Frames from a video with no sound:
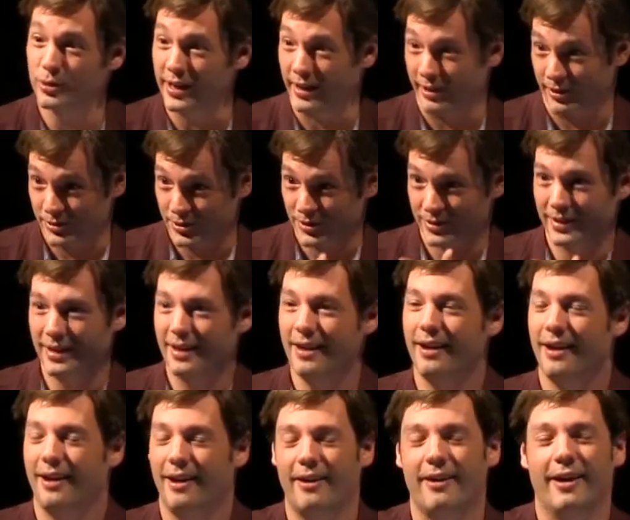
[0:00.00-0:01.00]
Two years.
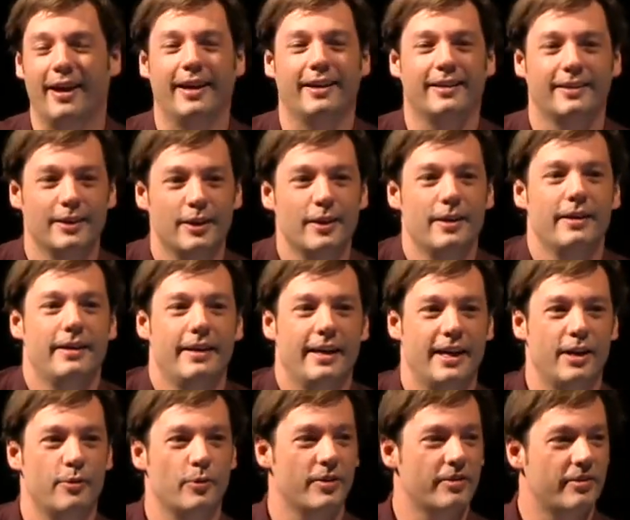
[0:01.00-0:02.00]
All right.
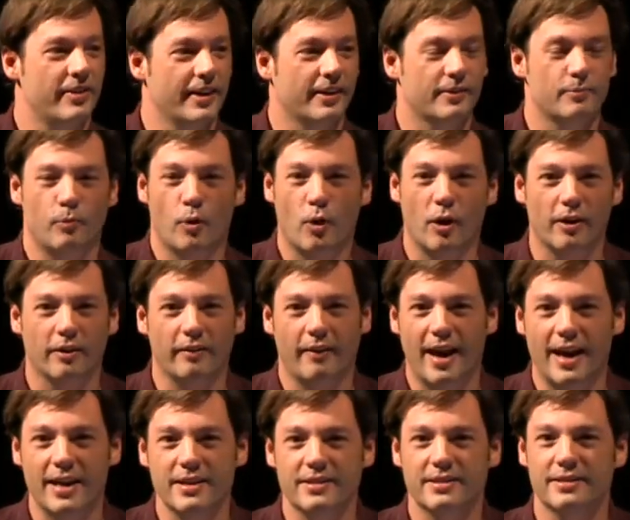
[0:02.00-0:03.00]
Anyone think more or
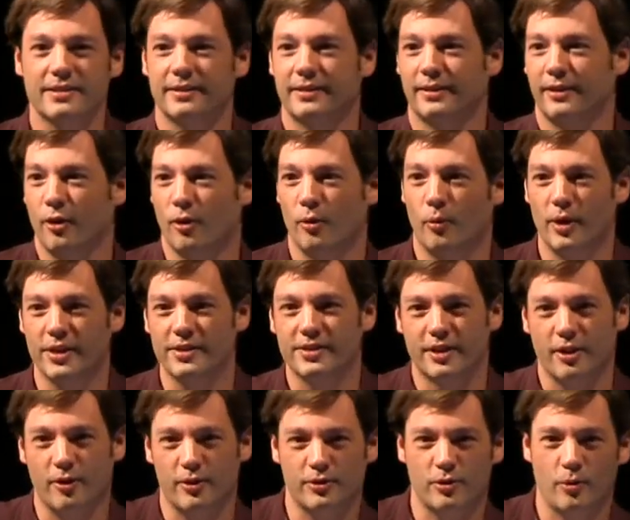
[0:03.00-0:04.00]
less? Going
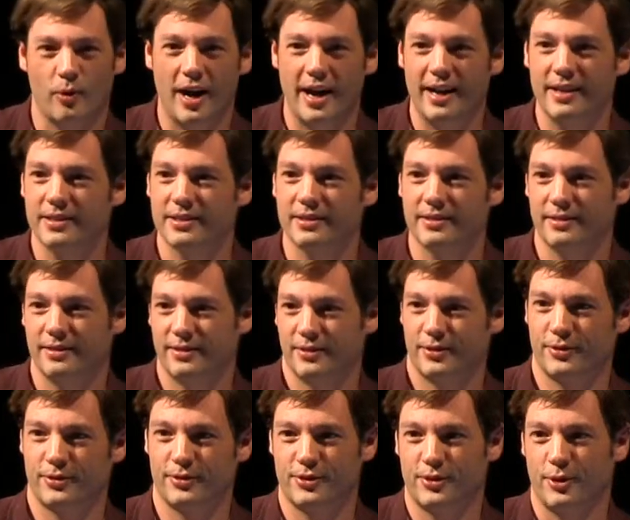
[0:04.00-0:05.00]
once, going twice,
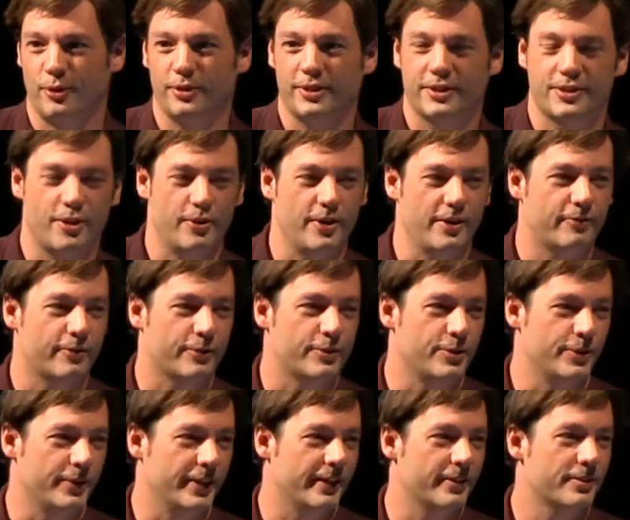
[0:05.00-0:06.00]
sold to Tony for
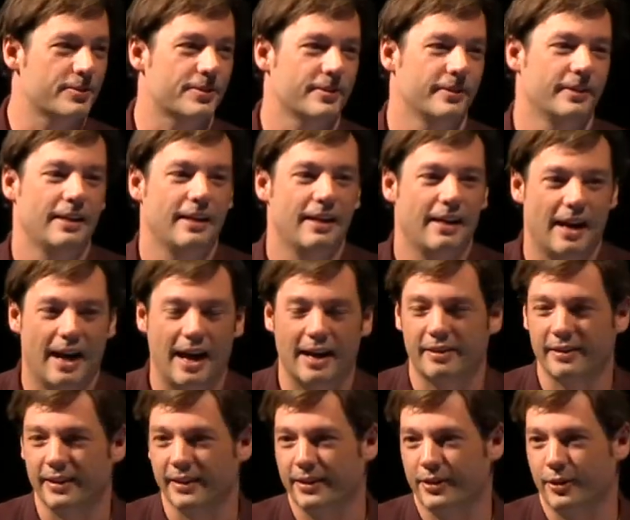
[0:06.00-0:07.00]
two years.
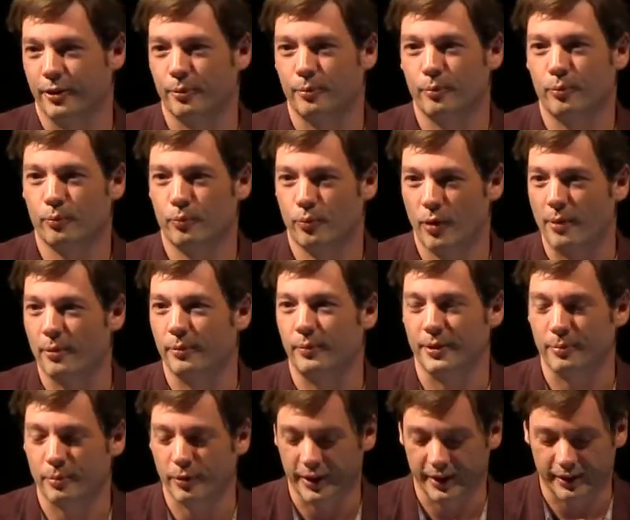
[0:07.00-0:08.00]
I think you're
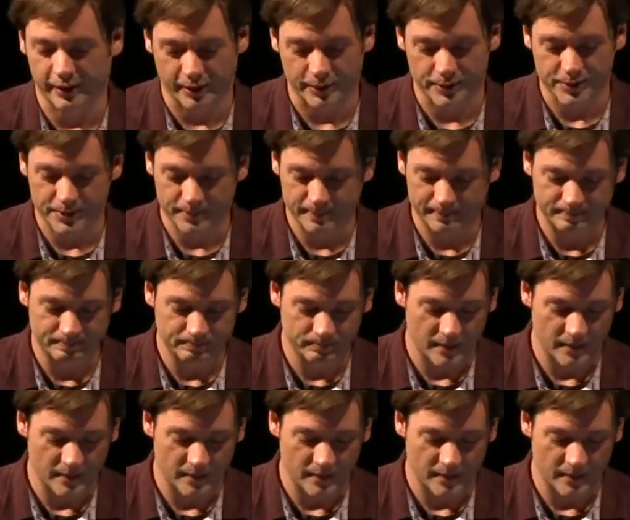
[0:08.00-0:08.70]
probably pretty close.